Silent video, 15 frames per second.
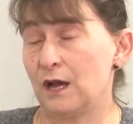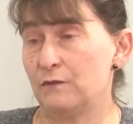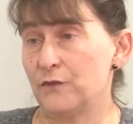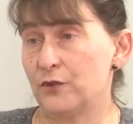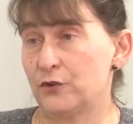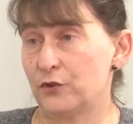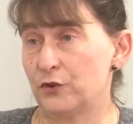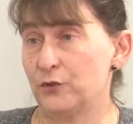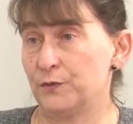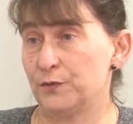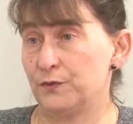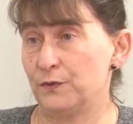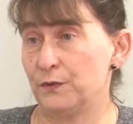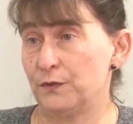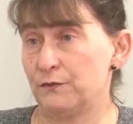the
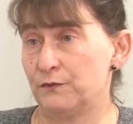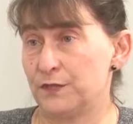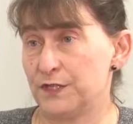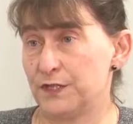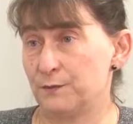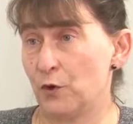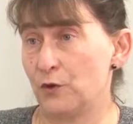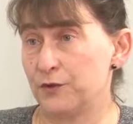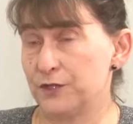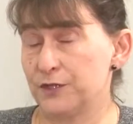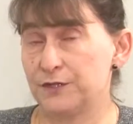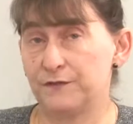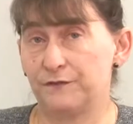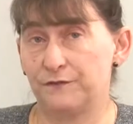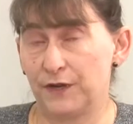group
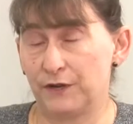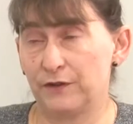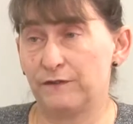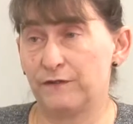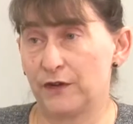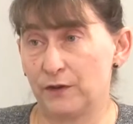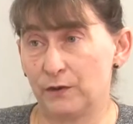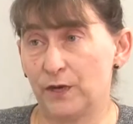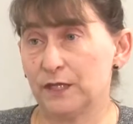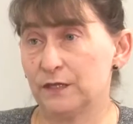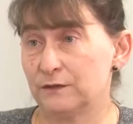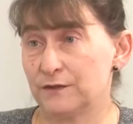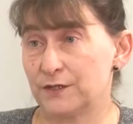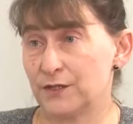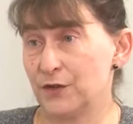responded very, very
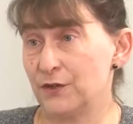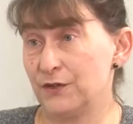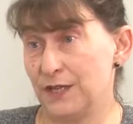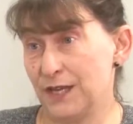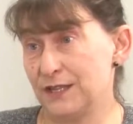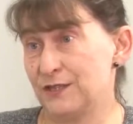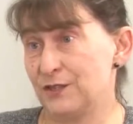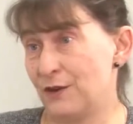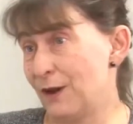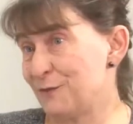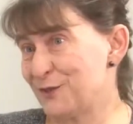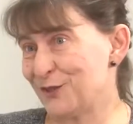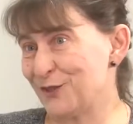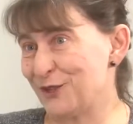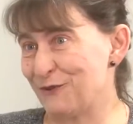well. So yes, you're
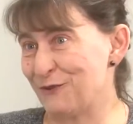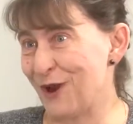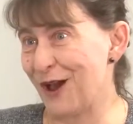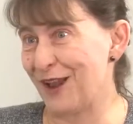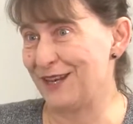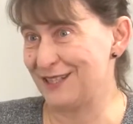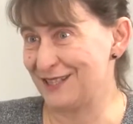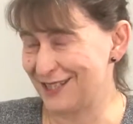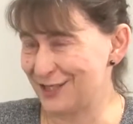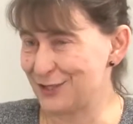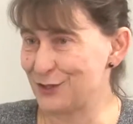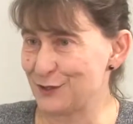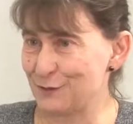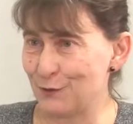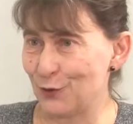absolutely right. In such
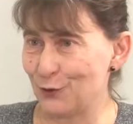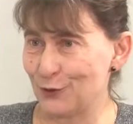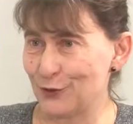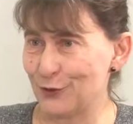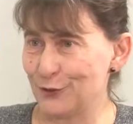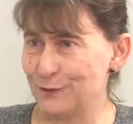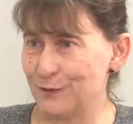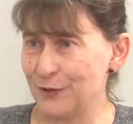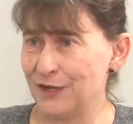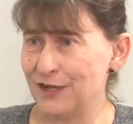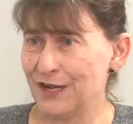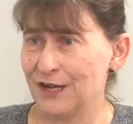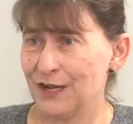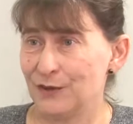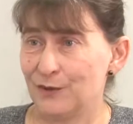a small group,
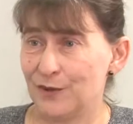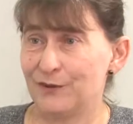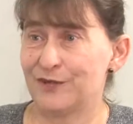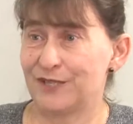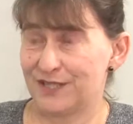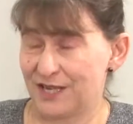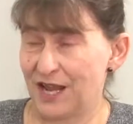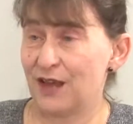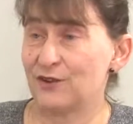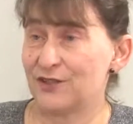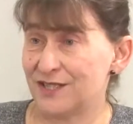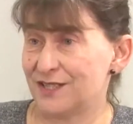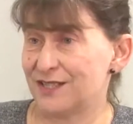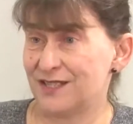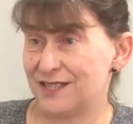we were
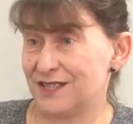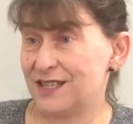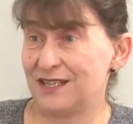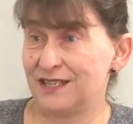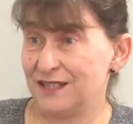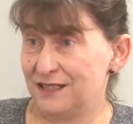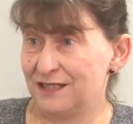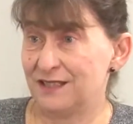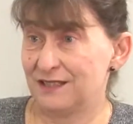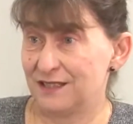astounded to see